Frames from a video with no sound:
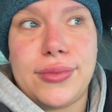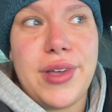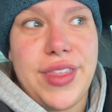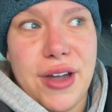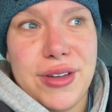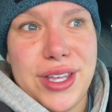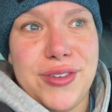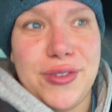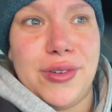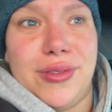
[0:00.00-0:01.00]
without
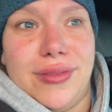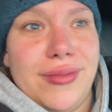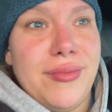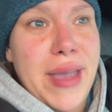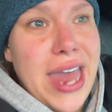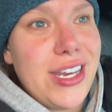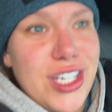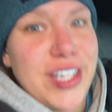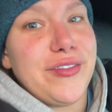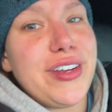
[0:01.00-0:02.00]
you
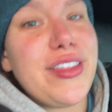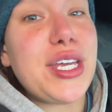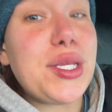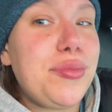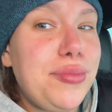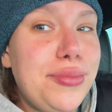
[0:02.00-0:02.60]
managing everything,